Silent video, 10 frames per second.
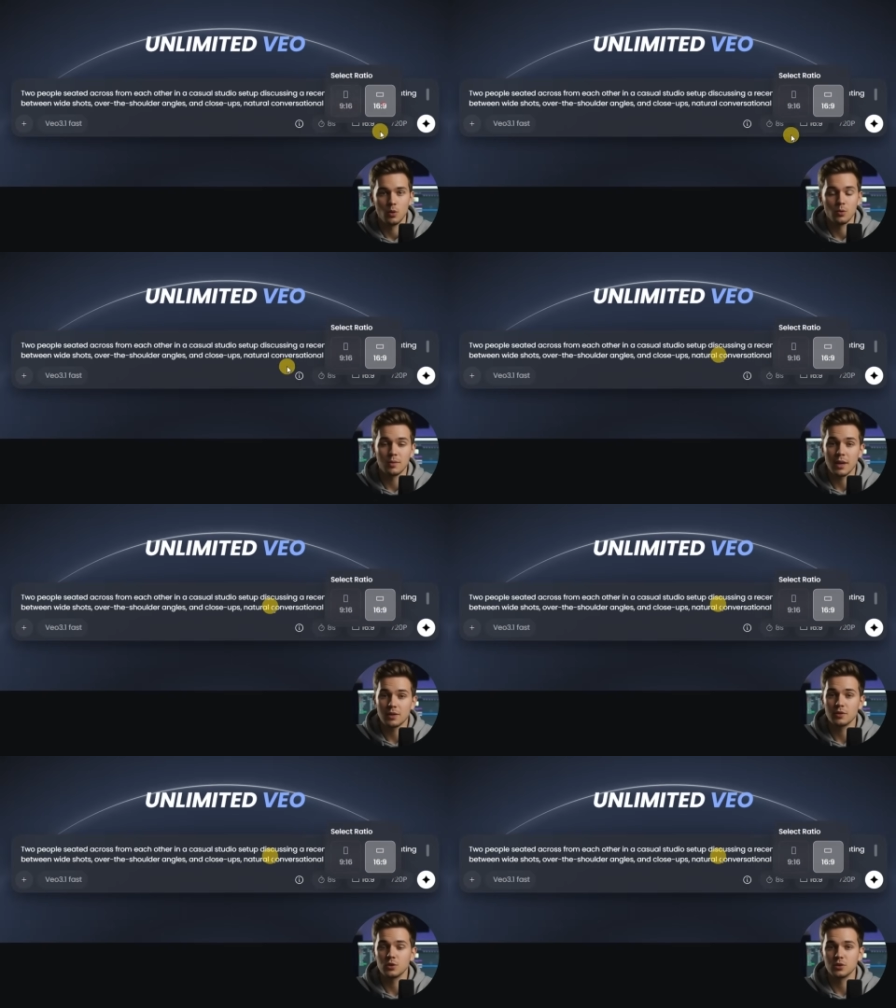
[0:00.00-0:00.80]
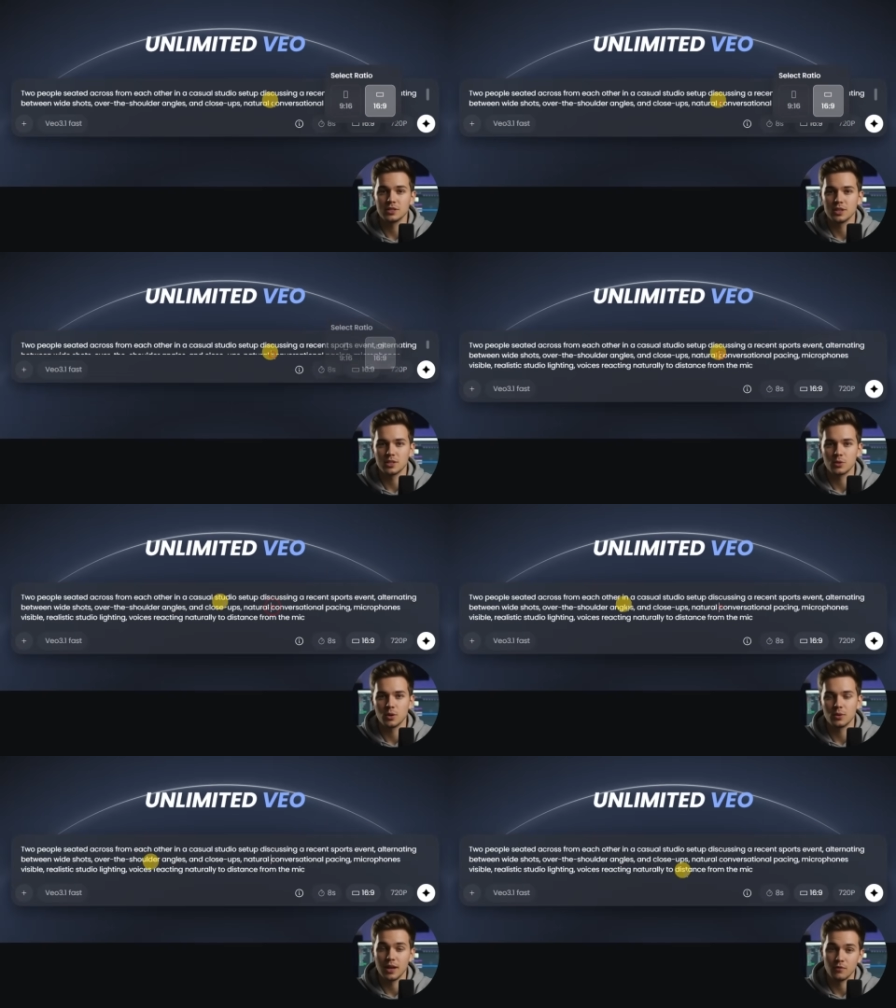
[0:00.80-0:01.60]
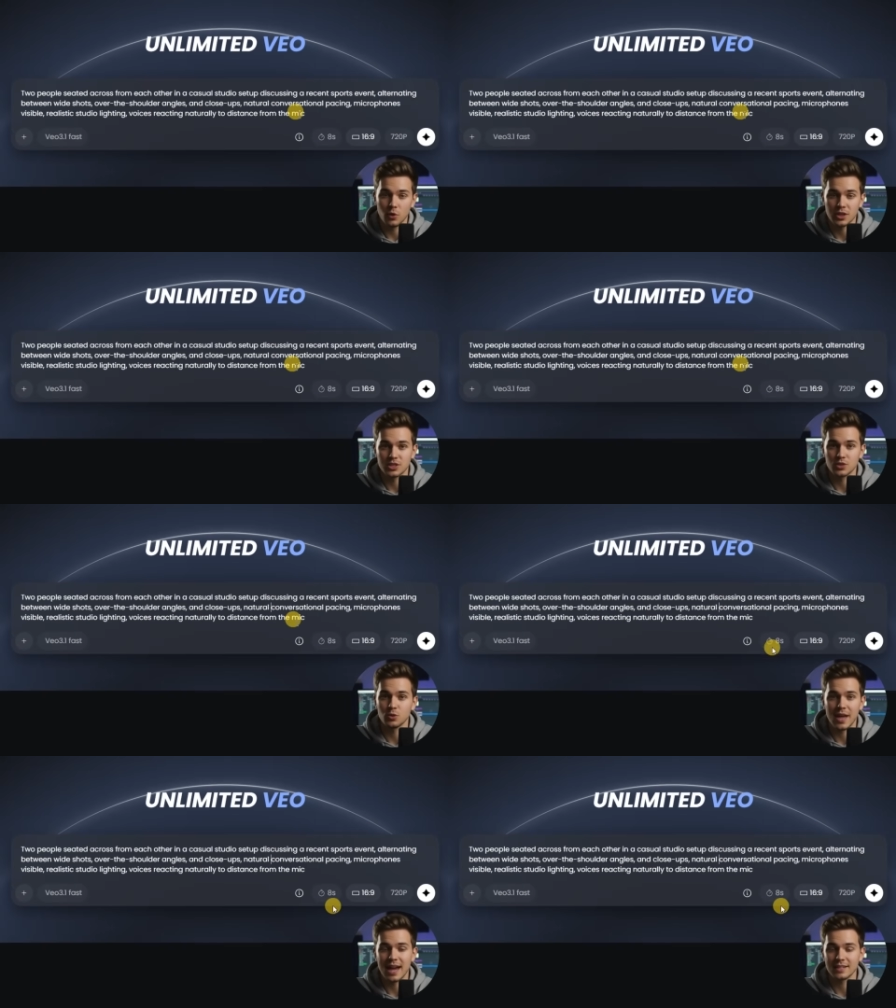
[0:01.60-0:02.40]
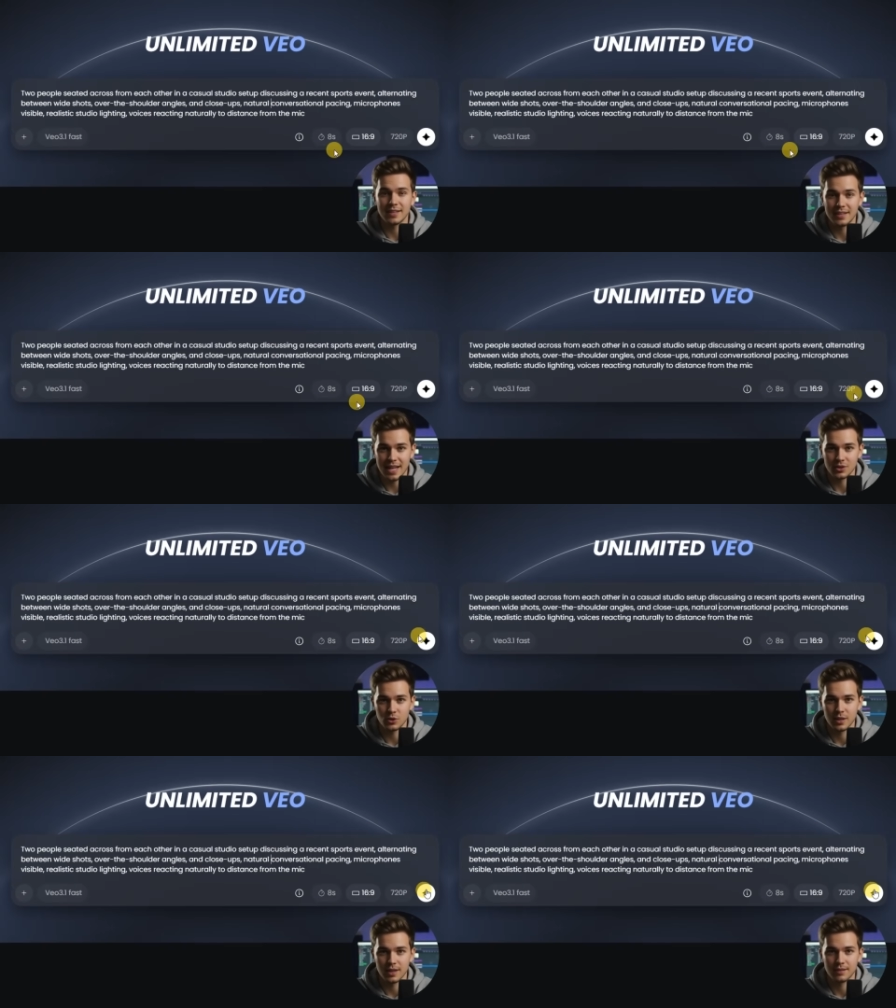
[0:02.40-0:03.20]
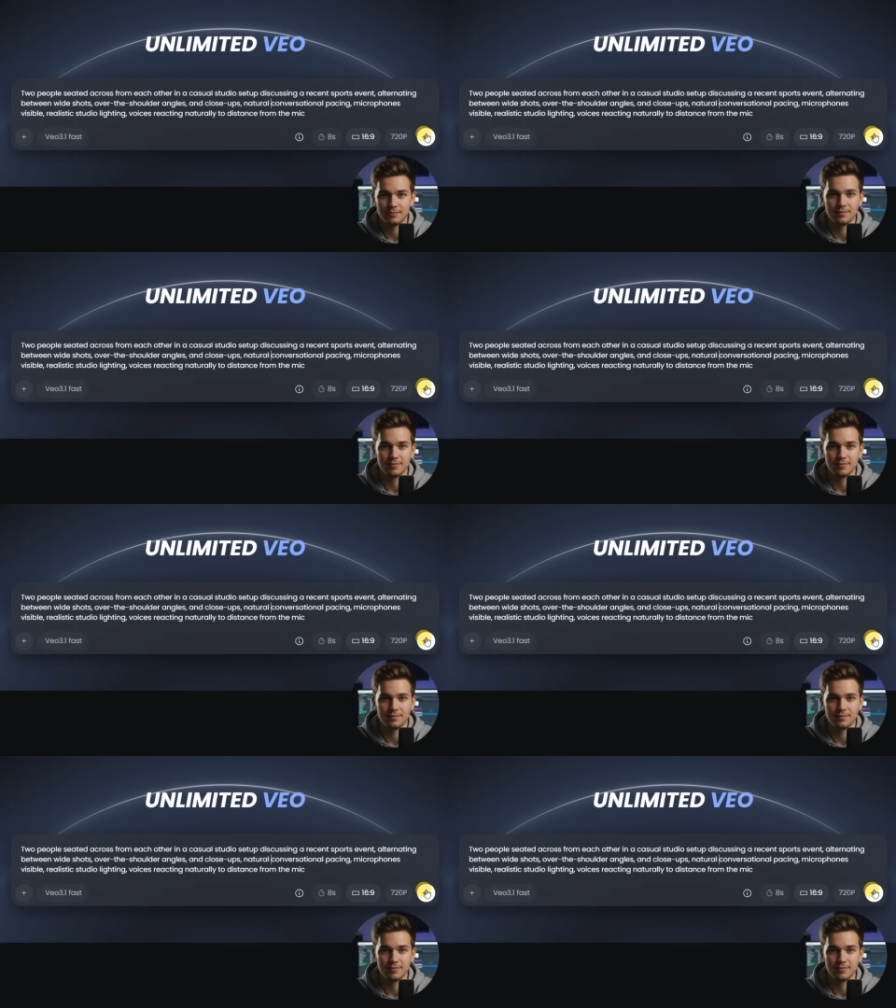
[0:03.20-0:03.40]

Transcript: with microphones visible and voices reacting naturally.